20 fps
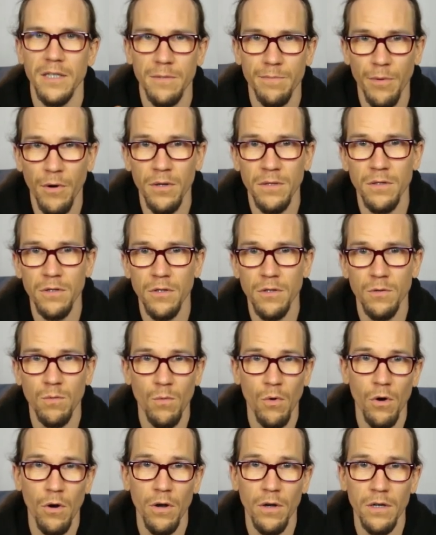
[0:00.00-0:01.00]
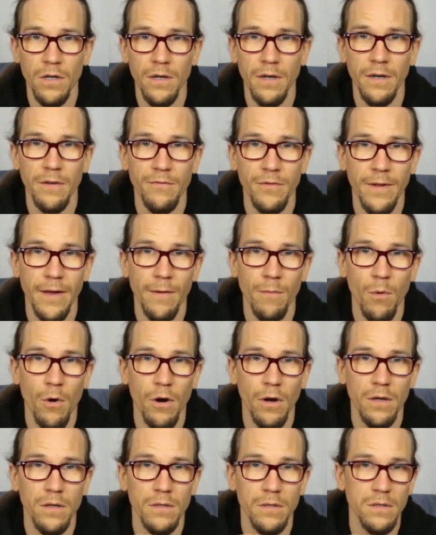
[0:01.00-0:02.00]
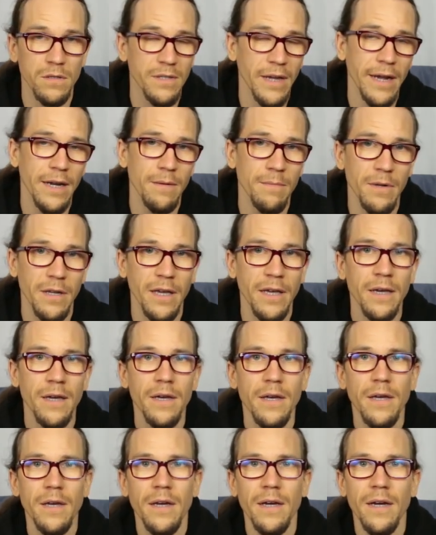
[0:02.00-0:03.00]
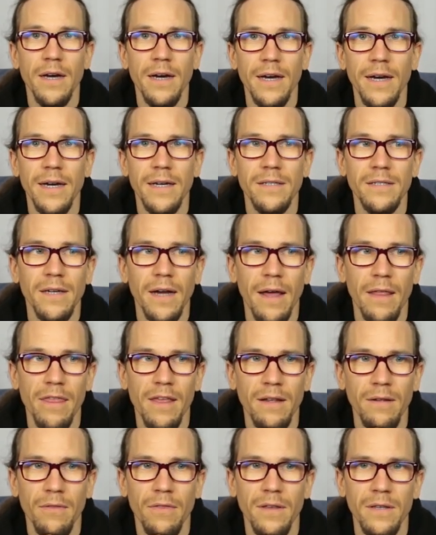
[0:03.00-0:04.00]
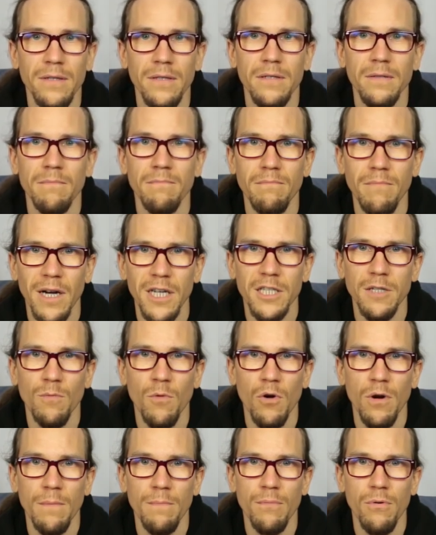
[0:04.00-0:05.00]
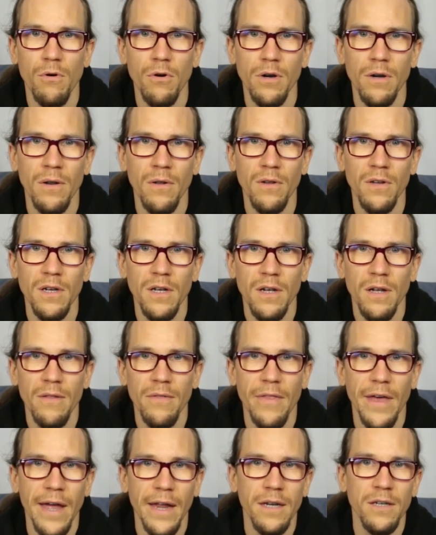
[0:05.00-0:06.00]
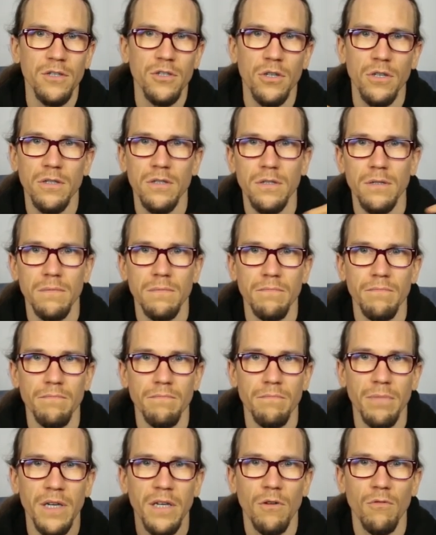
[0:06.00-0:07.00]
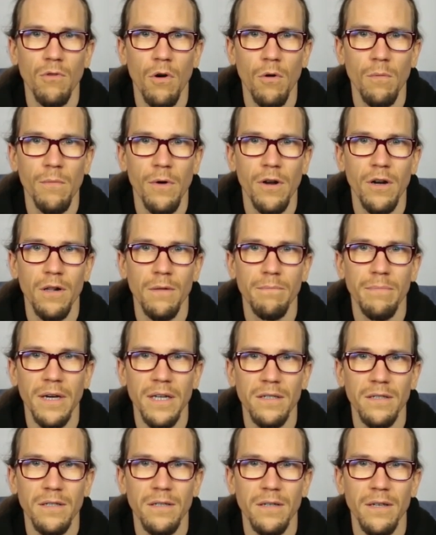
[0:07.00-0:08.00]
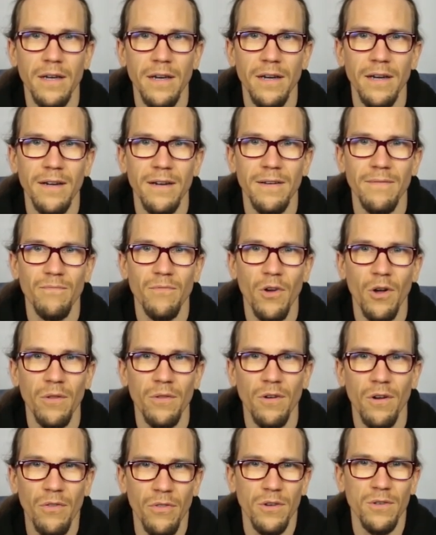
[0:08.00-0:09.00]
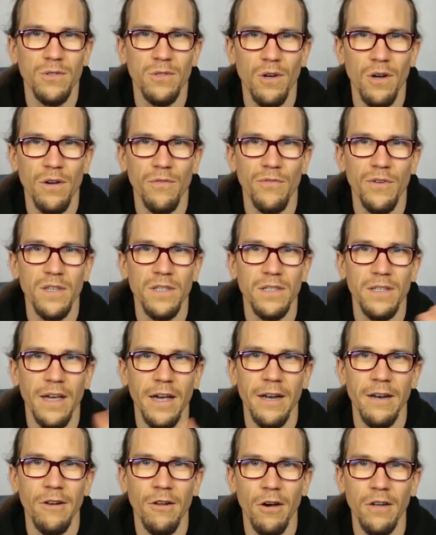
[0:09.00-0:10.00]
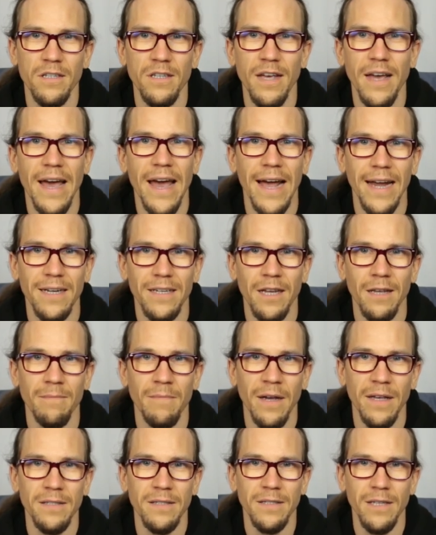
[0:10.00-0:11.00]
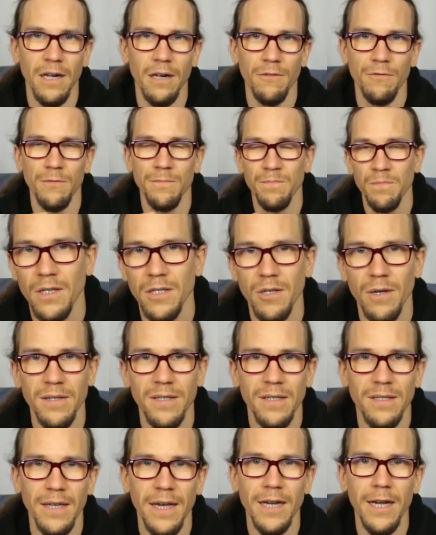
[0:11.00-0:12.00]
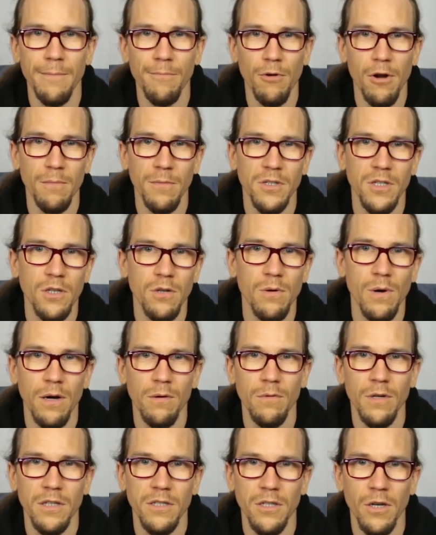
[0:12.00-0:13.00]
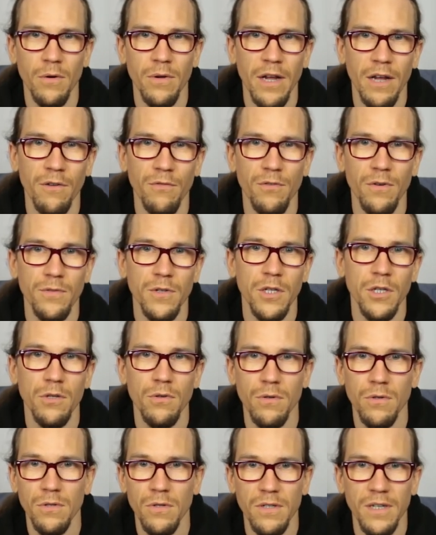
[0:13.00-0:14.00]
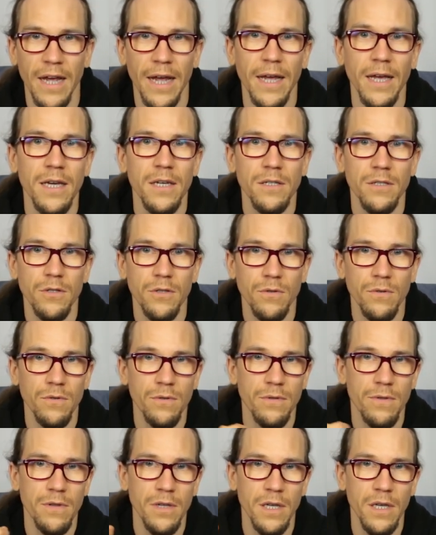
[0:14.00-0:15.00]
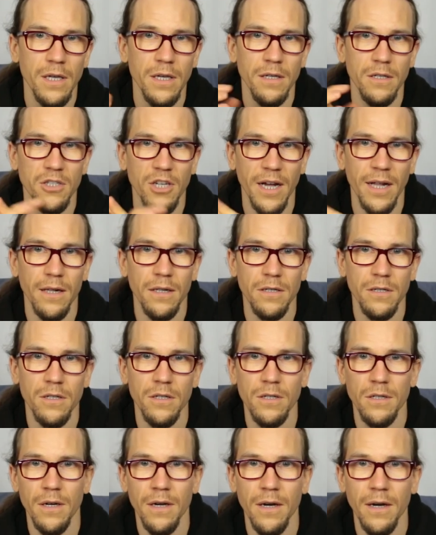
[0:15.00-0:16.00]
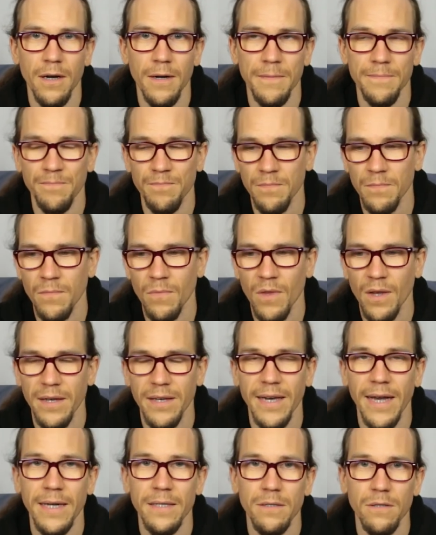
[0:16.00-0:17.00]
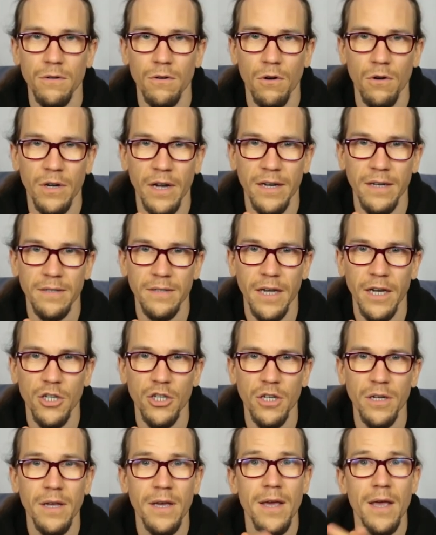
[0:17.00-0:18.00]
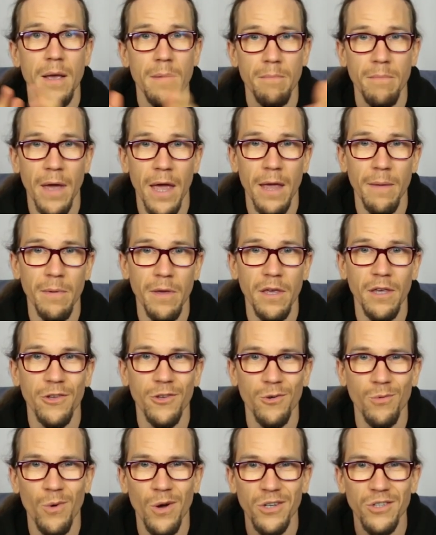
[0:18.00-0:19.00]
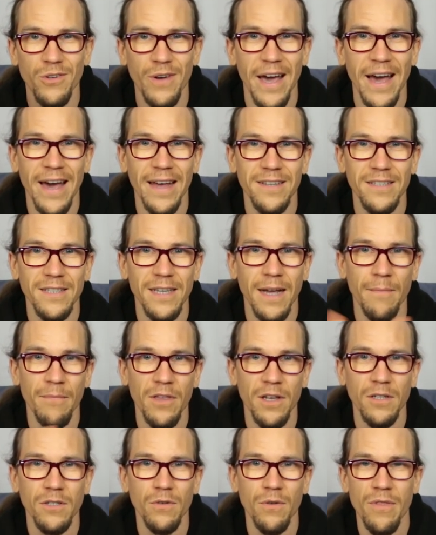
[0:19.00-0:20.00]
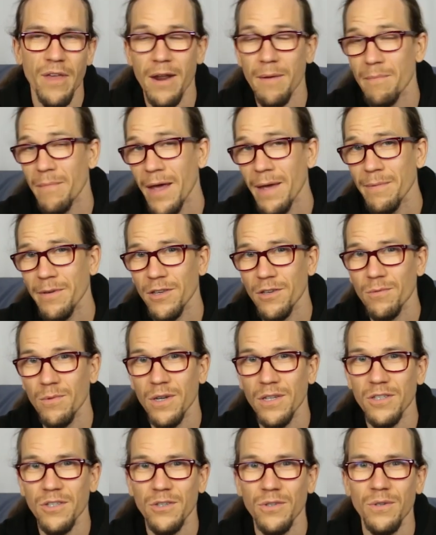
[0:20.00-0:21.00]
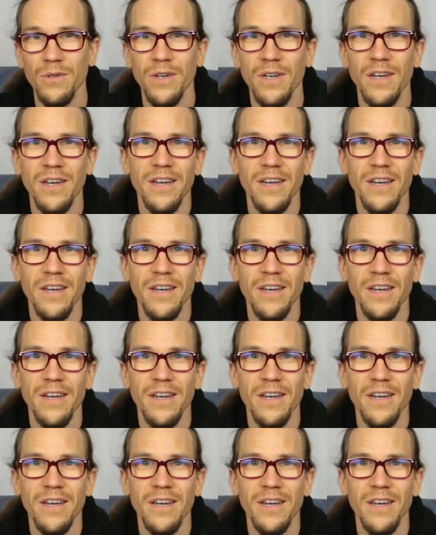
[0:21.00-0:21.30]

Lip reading: sponsors work, if they work sustainably. And I think this is much more important than just being a role model, but on the surface and not acting myself. So as I said, I promise you I will donate 50 euro today to the child cancer organization. Maybe you want to add something to that. Maybe you want to